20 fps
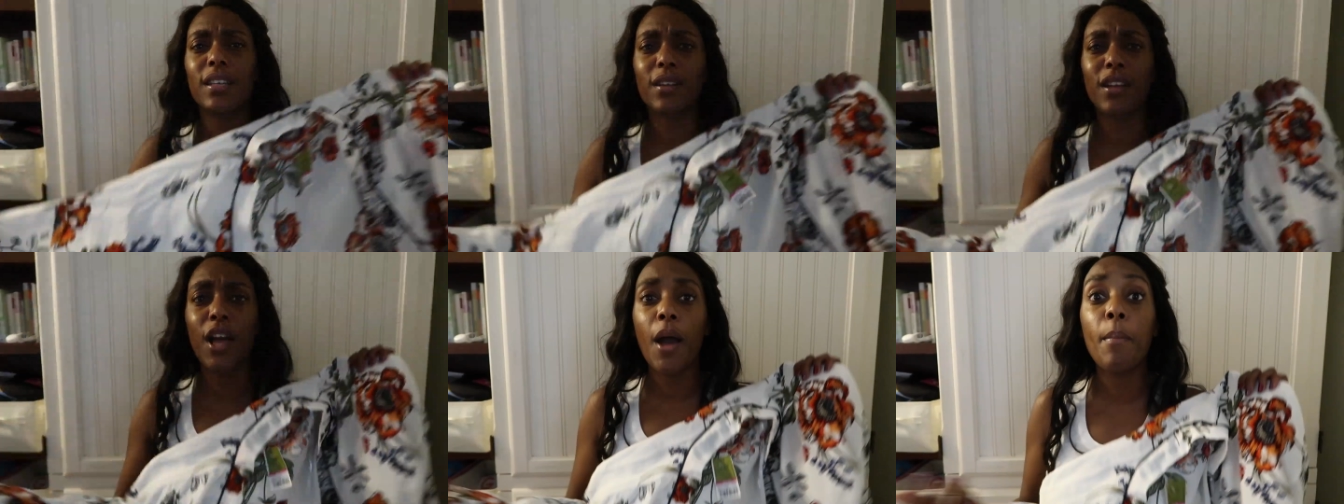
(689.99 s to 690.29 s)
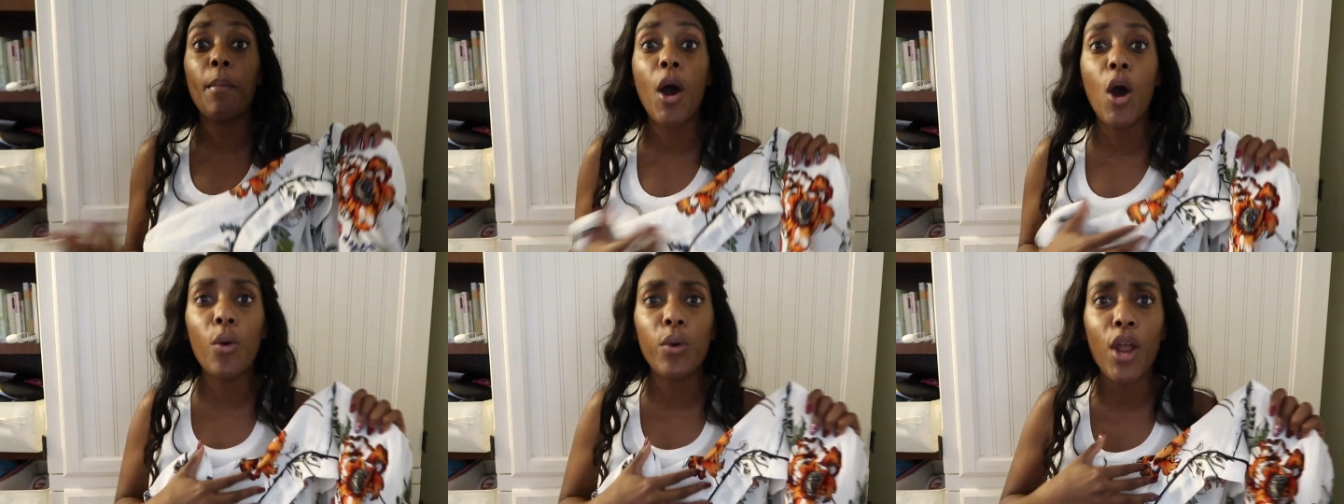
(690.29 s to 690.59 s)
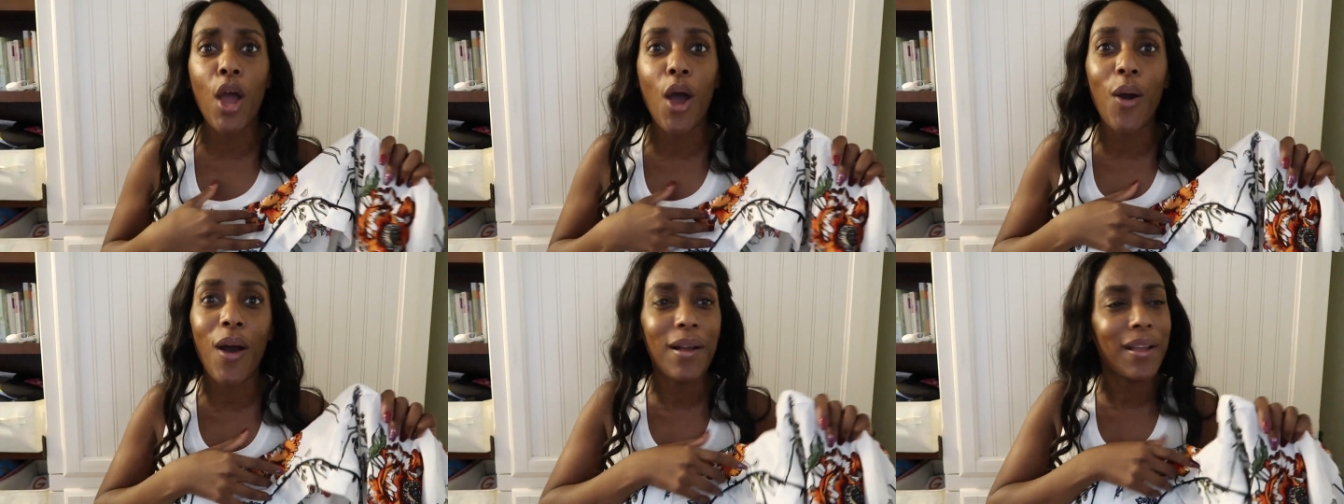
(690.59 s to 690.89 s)
it
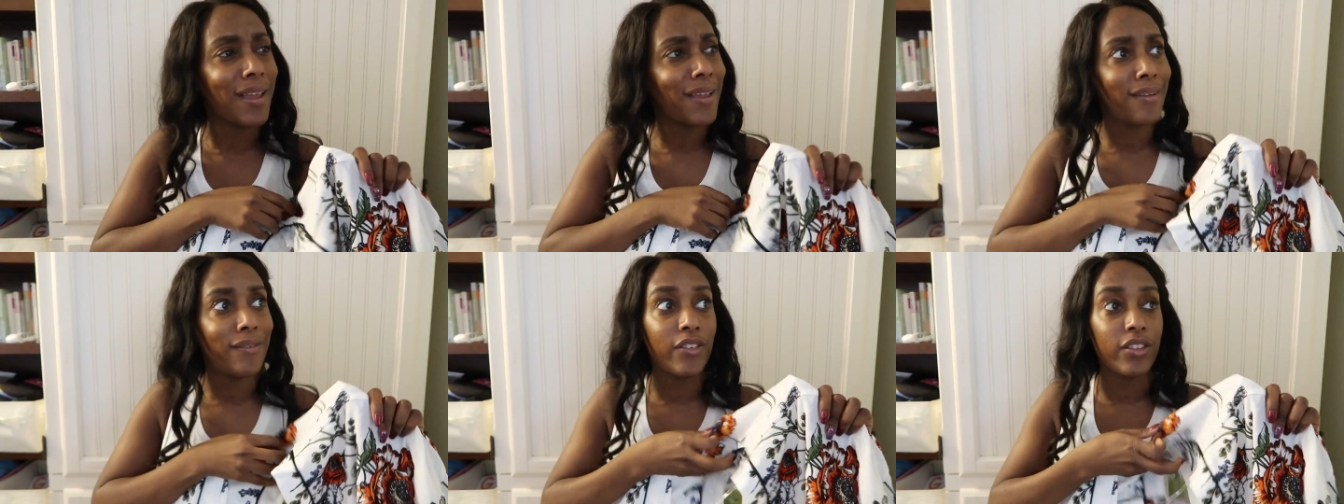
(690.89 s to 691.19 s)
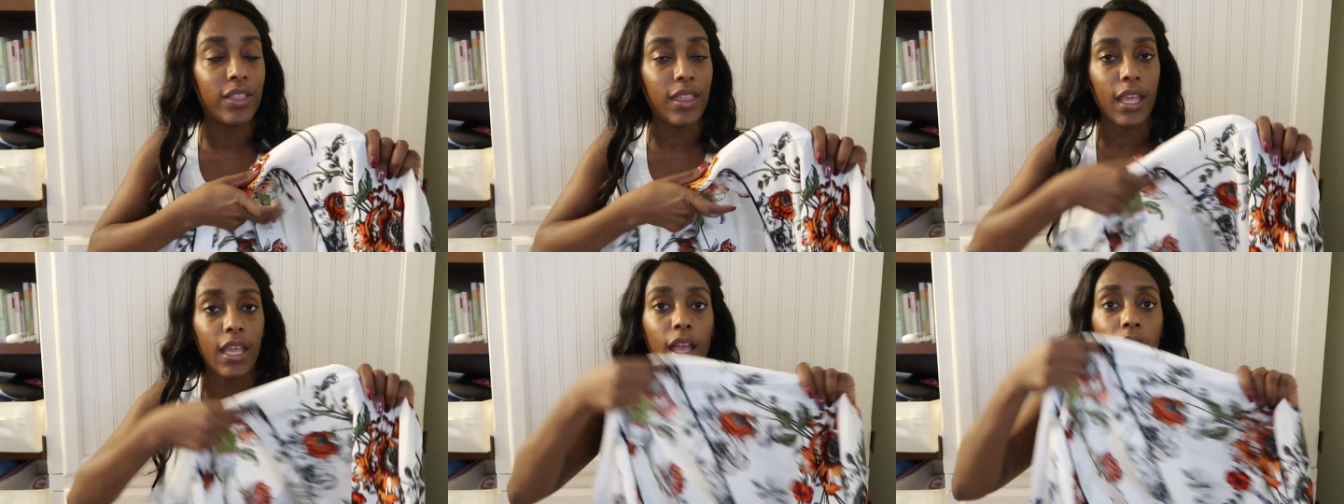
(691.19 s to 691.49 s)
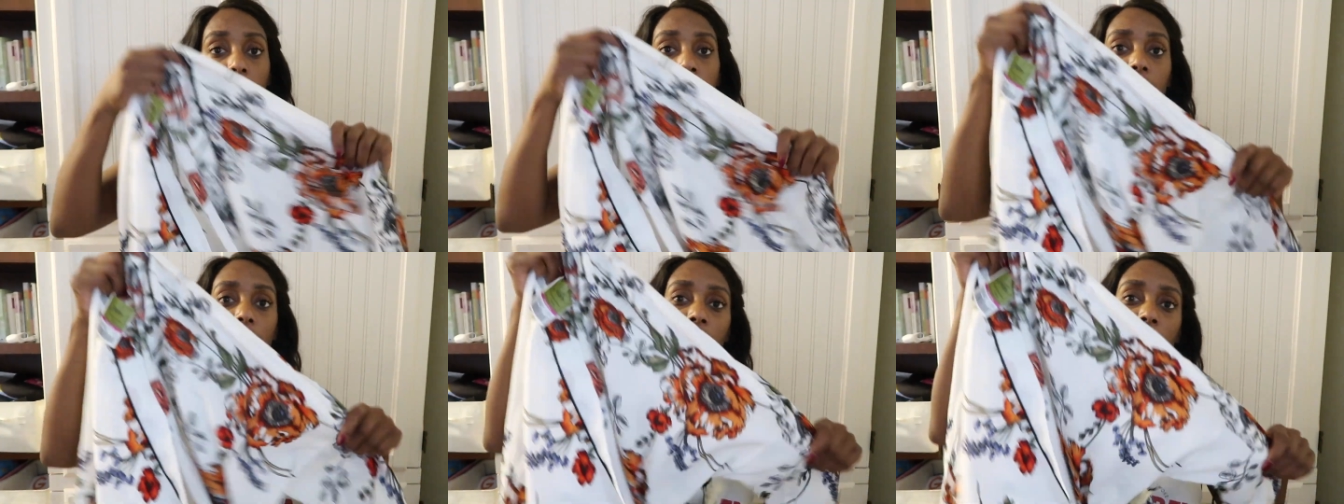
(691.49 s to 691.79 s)
kimono i can't even think
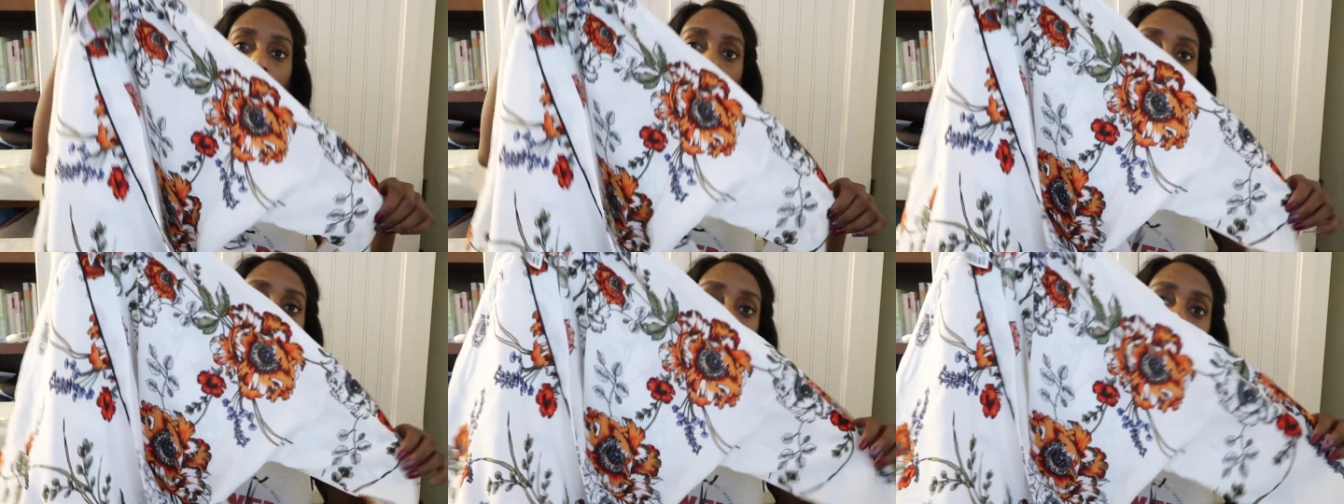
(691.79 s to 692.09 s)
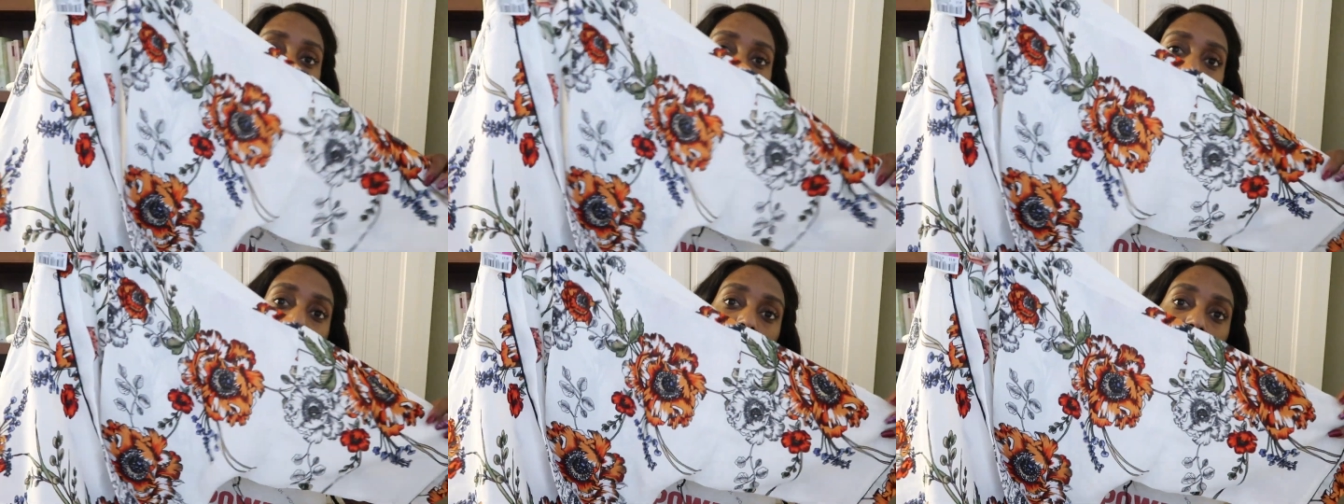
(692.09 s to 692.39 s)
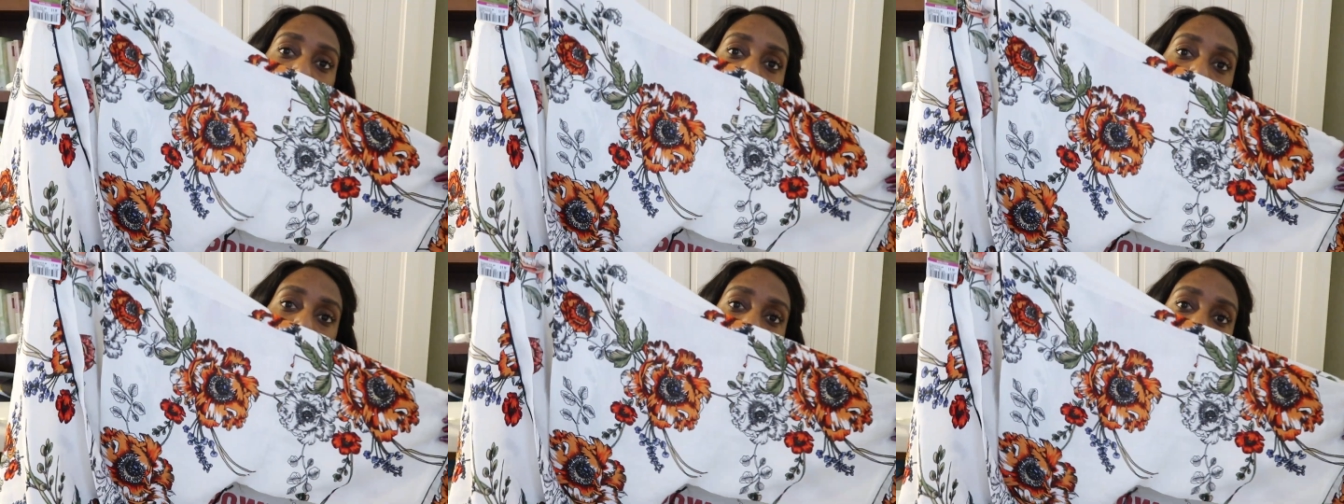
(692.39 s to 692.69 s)

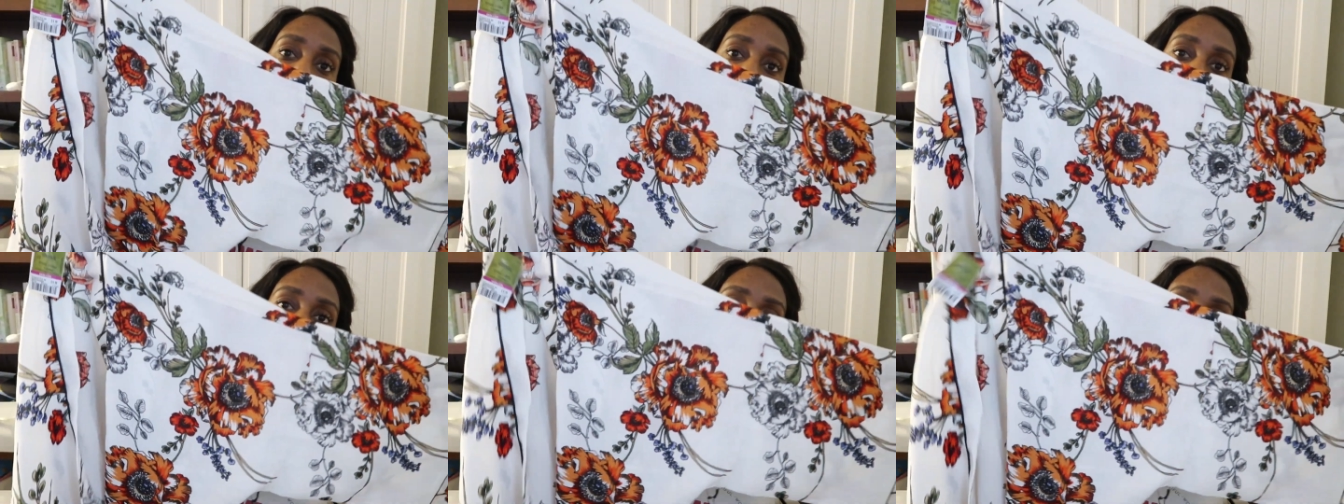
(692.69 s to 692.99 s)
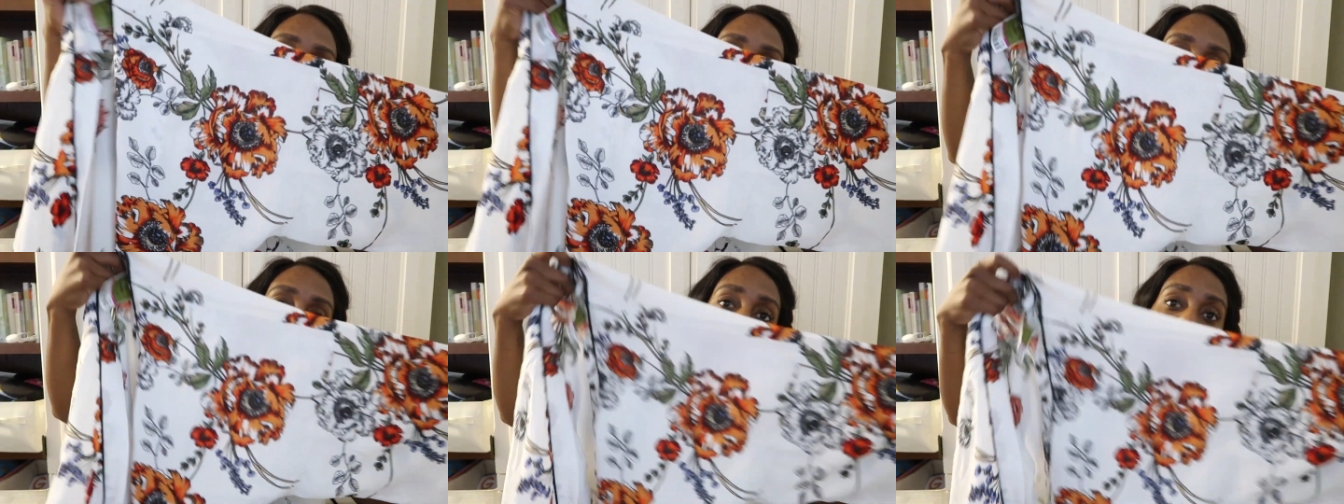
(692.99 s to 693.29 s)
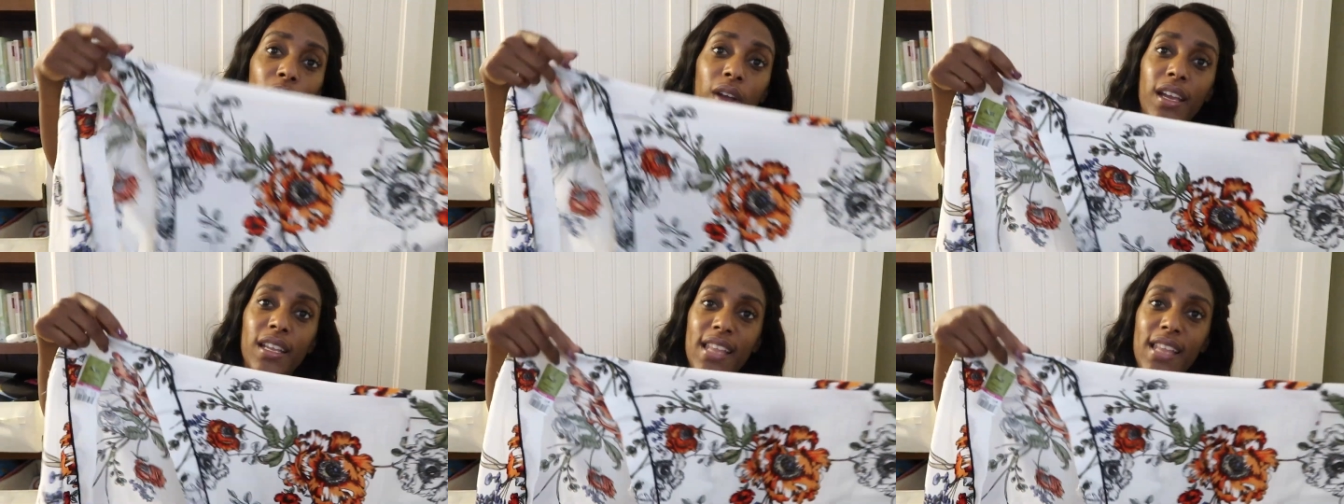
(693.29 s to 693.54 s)
kimono isn't that beautiful